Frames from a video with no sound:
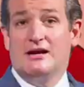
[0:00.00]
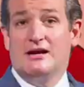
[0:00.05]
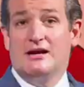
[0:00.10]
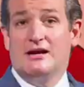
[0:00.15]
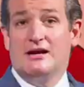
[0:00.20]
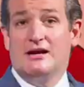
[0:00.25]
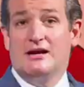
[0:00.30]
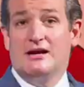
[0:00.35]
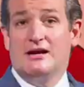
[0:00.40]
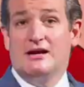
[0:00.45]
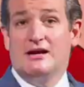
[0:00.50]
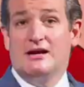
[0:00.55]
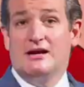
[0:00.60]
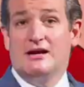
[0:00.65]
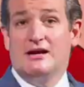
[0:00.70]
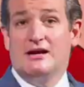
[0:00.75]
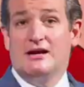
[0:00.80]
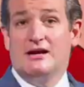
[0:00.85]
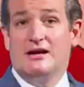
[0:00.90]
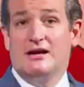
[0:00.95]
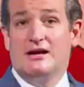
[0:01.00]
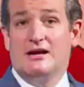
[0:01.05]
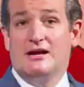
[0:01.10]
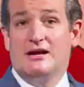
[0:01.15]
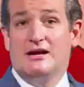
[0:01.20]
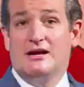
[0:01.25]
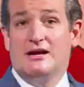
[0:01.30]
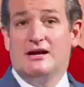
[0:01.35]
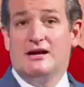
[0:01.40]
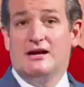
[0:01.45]

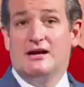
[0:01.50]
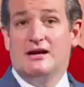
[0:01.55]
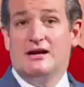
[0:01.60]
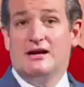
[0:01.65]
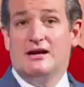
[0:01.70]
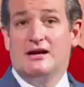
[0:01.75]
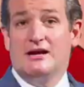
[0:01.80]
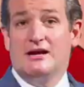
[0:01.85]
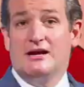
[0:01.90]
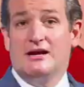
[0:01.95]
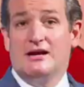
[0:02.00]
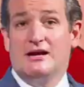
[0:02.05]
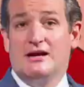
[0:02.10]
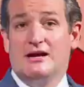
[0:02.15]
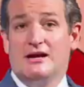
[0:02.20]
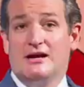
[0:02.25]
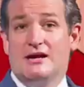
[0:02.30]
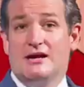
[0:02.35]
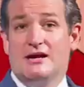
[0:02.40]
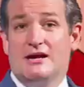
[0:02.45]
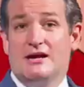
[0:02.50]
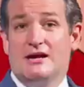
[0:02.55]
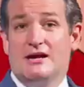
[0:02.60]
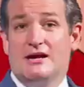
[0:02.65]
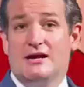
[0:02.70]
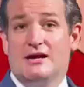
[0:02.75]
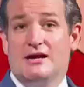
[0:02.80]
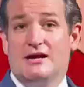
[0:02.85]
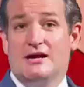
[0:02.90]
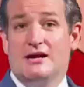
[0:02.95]

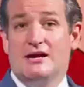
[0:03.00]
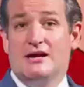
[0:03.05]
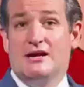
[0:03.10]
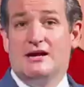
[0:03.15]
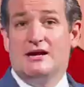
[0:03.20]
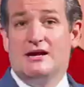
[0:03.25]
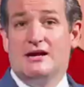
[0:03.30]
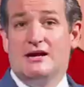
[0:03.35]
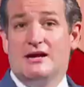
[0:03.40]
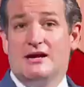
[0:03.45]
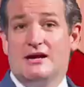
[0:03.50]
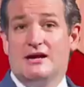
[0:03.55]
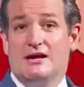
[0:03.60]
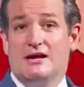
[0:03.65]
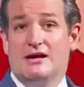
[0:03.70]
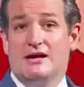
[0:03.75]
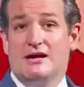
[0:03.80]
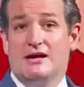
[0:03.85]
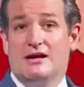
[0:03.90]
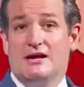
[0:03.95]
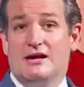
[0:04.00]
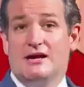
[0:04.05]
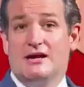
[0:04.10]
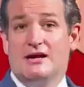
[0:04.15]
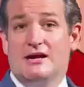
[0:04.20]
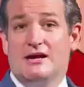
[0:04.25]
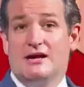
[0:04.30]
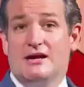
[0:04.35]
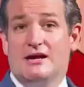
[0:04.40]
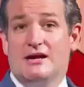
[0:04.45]

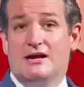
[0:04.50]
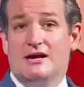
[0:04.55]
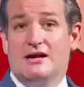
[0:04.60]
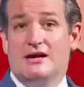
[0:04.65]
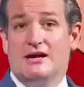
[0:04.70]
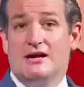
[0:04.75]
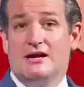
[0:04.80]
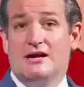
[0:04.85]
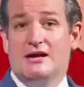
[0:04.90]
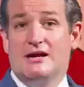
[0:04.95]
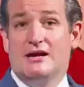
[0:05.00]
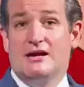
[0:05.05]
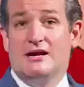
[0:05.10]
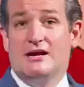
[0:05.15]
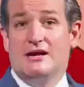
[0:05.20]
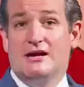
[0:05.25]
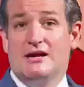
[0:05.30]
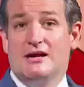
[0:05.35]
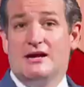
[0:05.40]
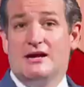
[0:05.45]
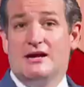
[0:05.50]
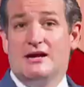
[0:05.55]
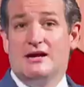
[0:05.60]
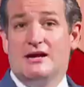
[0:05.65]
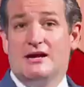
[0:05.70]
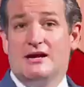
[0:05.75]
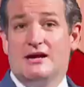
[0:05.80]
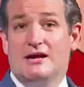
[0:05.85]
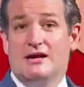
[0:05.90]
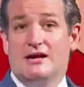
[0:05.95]

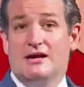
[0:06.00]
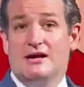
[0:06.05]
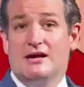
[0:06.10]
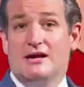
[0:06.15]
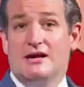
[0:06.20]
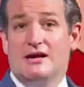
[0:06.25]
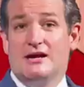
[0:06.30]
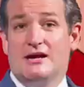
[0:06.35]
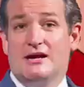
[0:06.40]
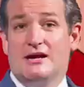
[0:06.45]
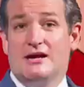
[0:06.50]
No words are spoken by the person on screen.